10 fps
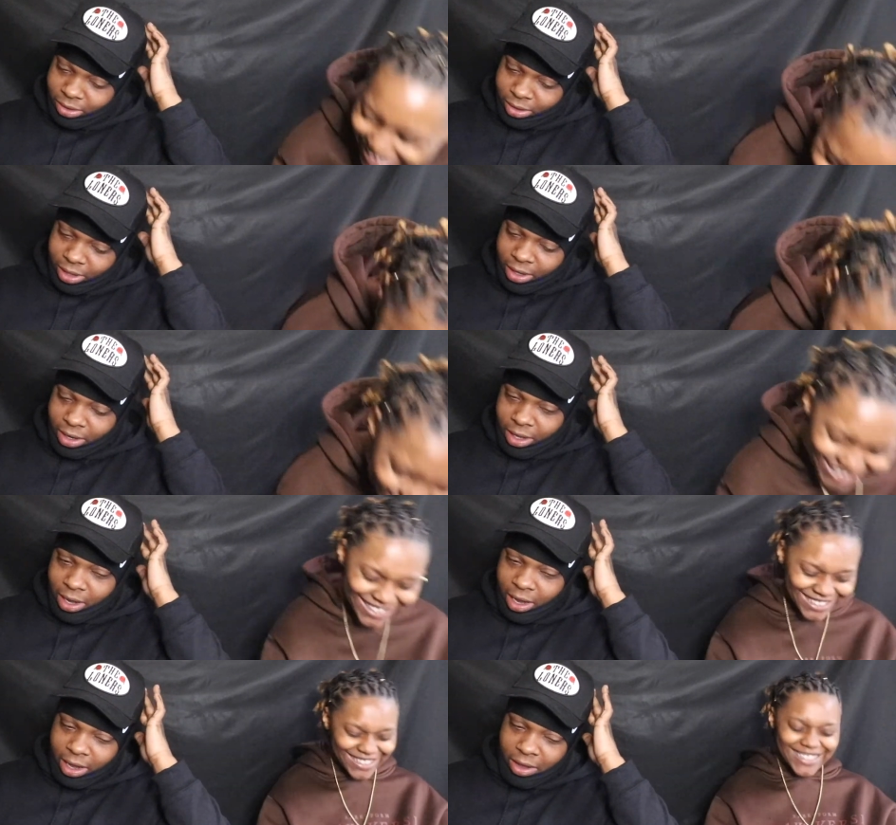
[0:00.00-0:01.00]
Speaker 1: I,
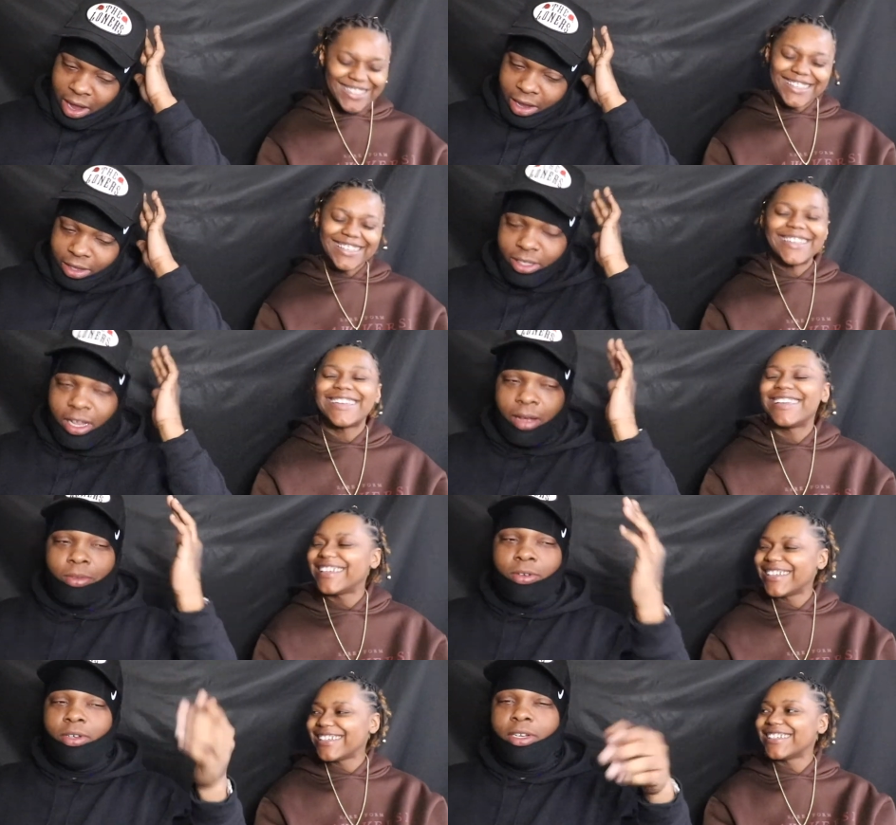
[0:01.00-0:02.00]
like I, I can
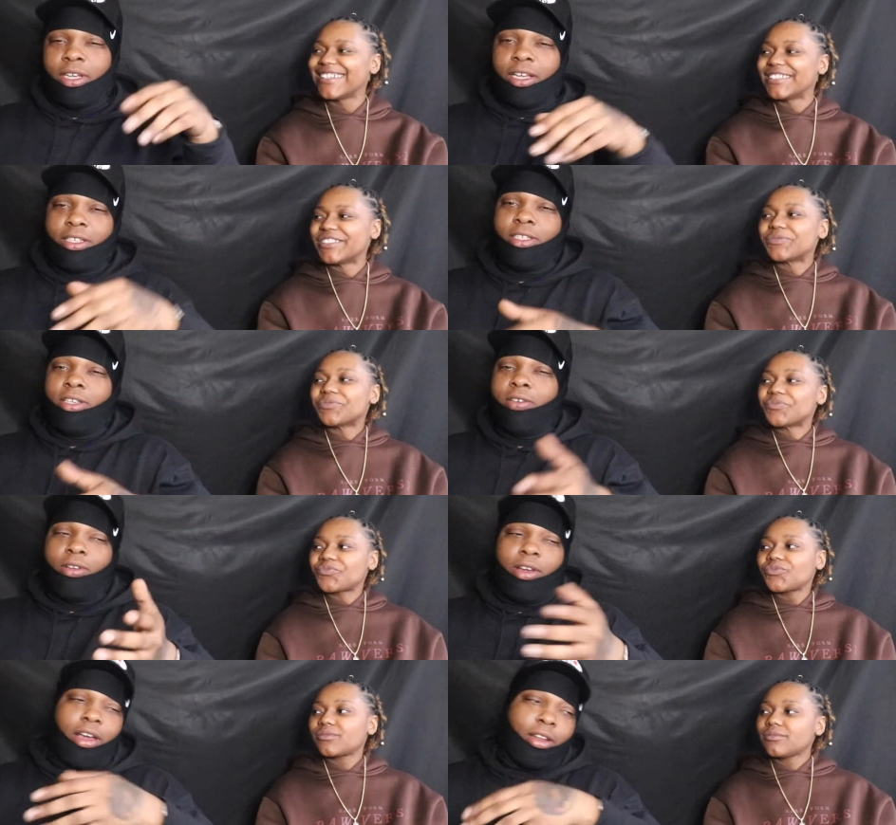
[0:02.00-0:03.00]
stop doing it and
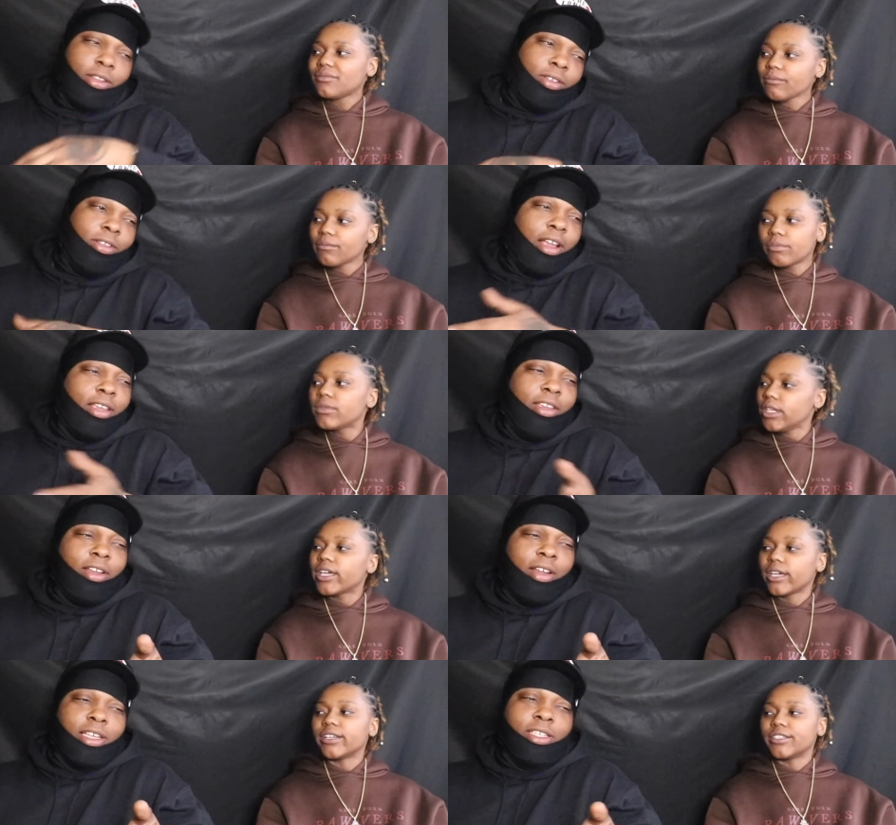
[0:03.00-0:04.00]
still know how to do. Like you
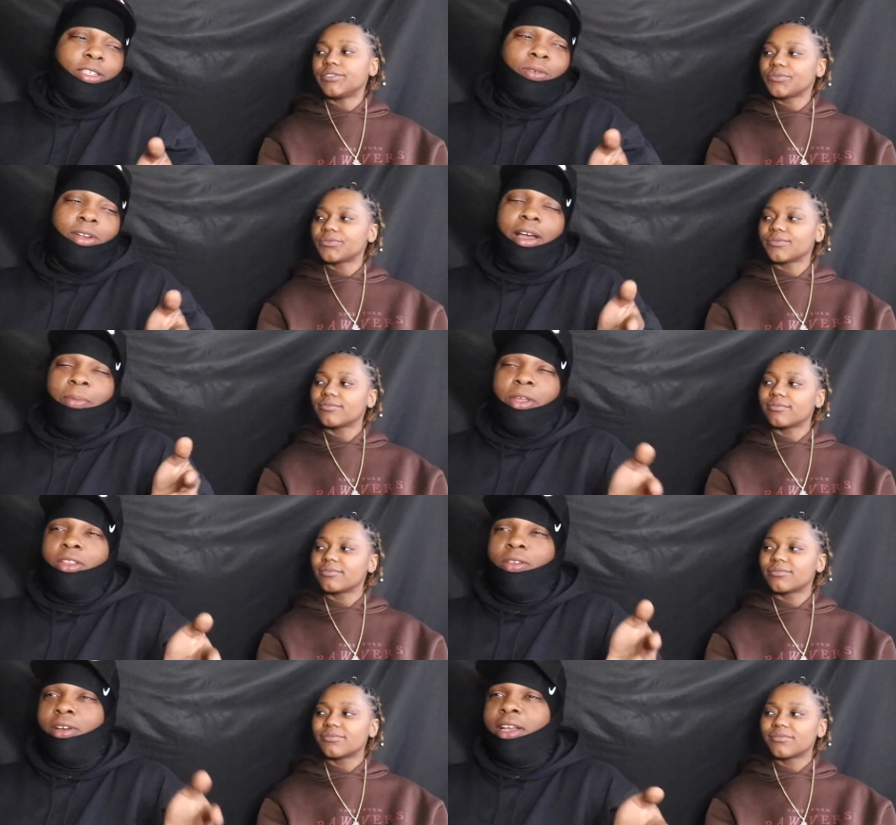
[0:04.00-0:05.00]
yeah. know, that's just one. Of, I've
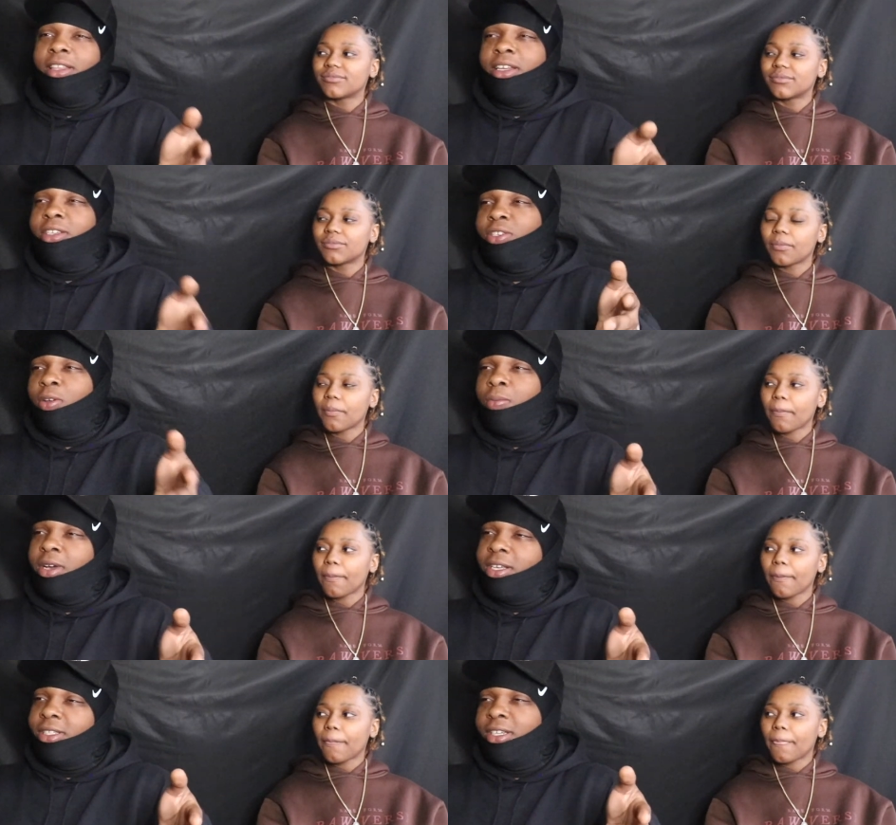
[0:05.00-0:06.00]
been doing. I did it so
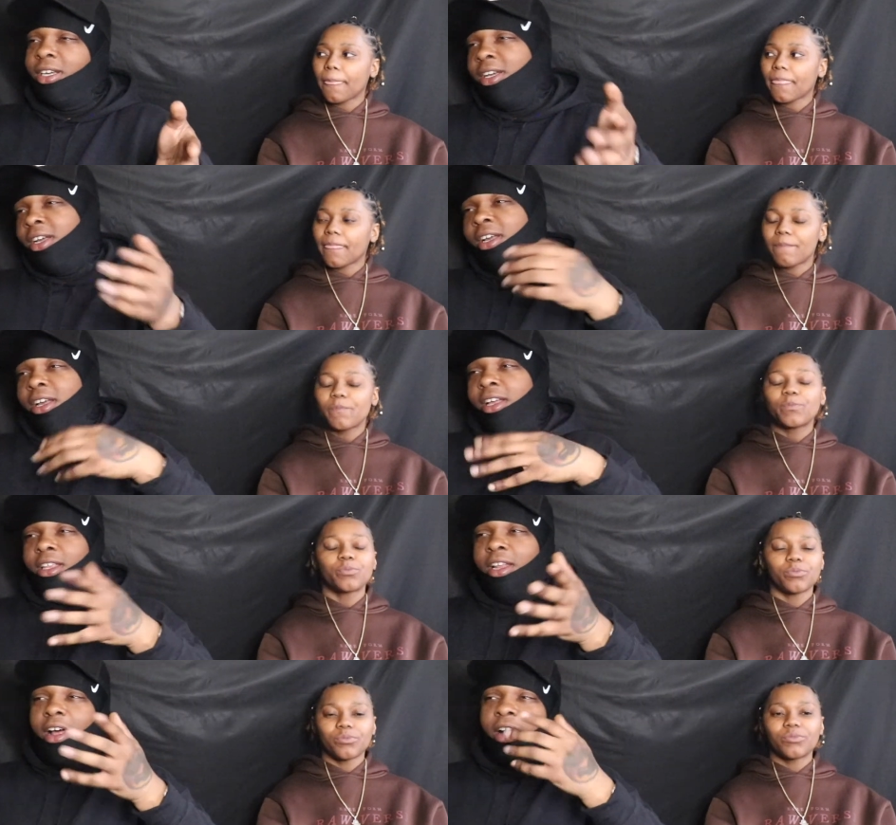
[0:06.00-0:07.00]
much
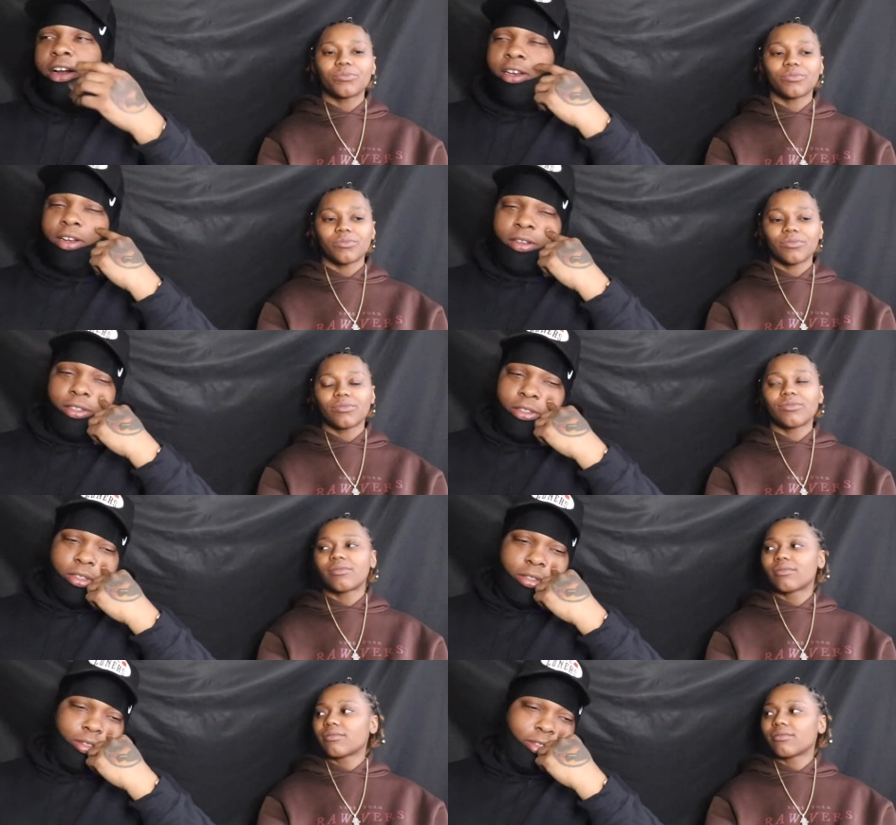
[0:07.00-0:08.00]
that I already know what to
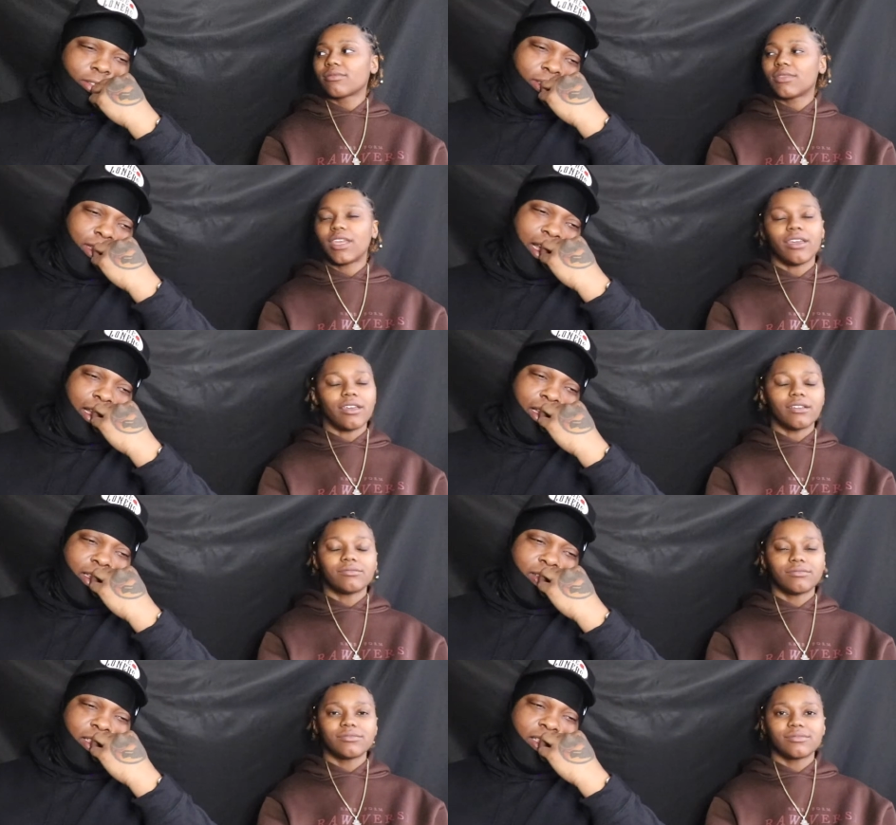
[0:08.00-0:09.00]
do. Yeah. Like
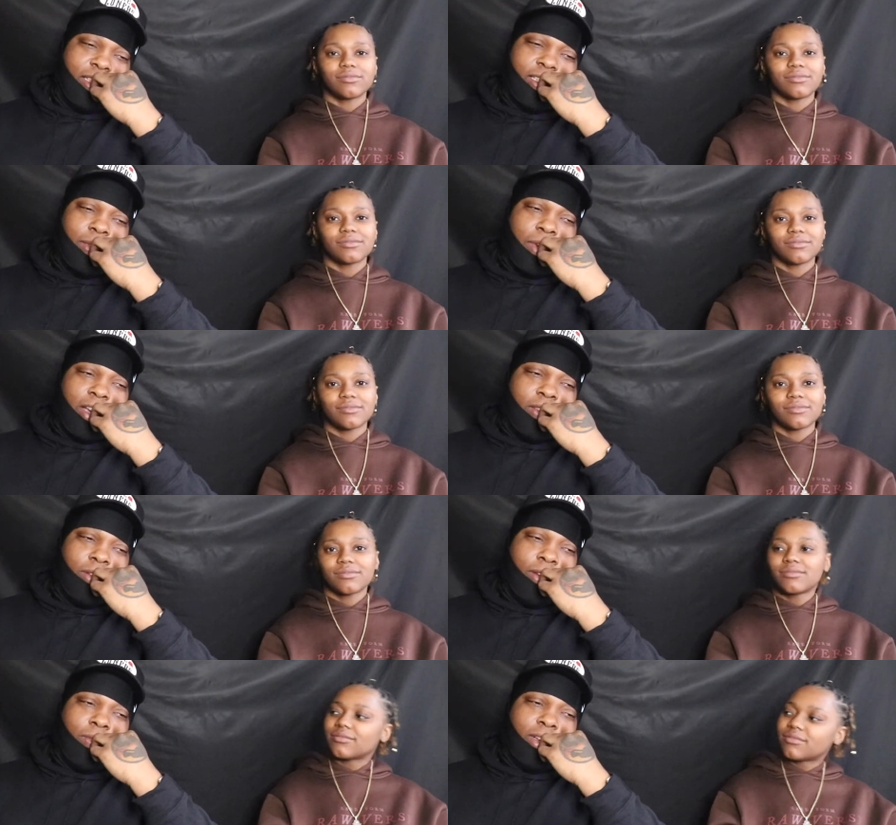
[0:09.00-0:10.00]
just to see somebody
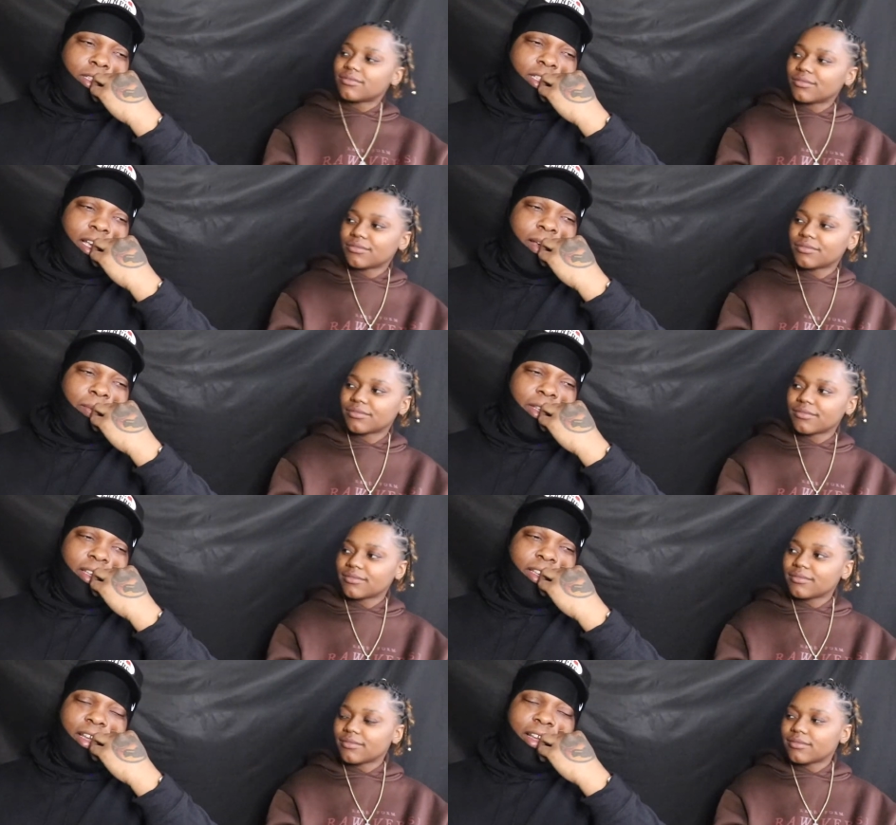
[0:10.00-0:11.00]
do it one time
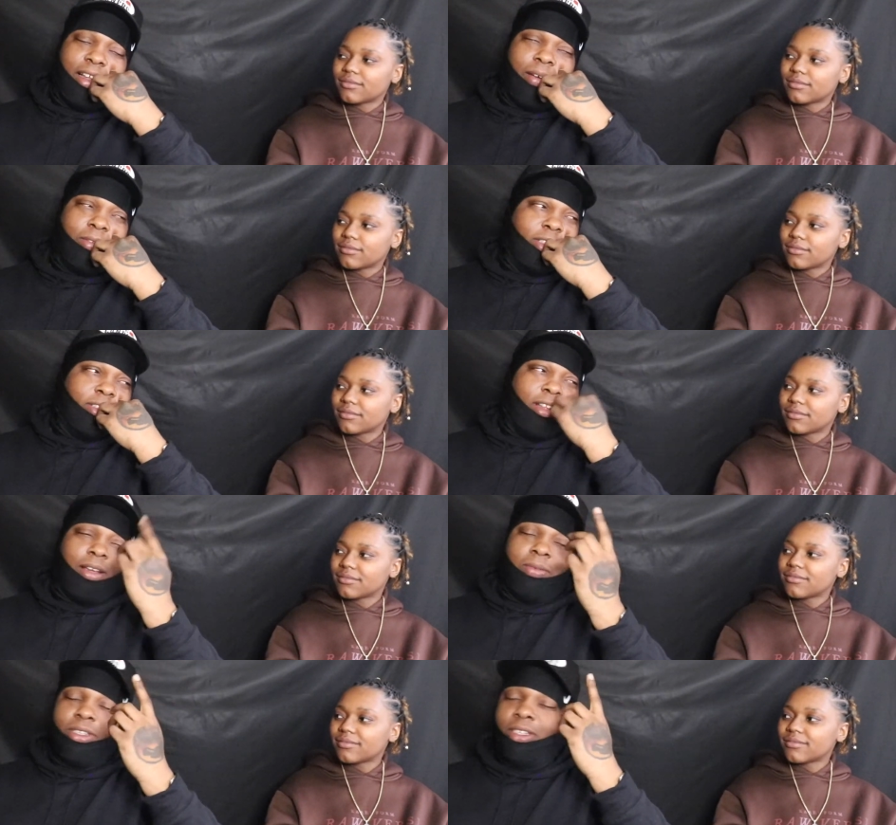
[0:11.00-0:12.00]
and then I, I was have
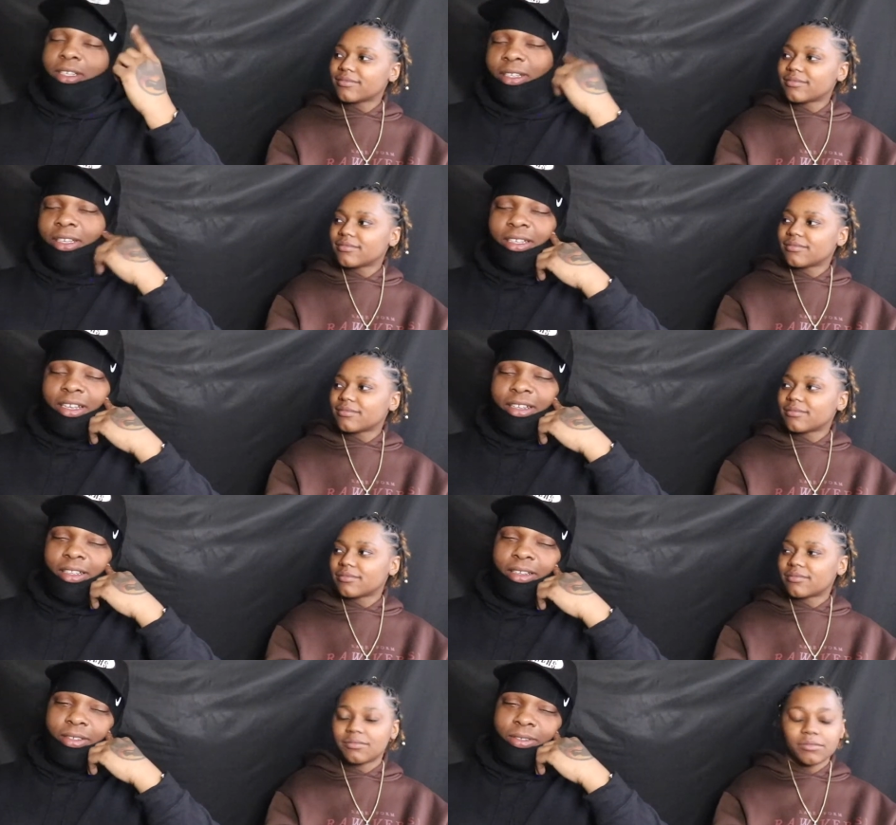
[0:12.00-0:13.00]
all I would need. Like I
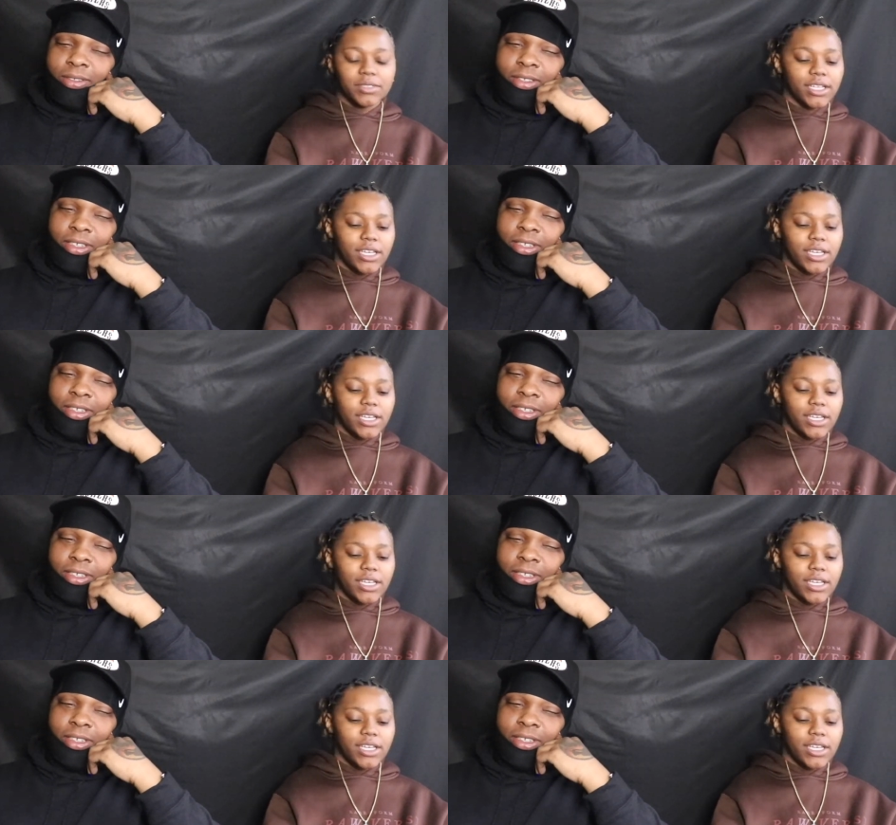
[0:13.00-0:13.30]
love doing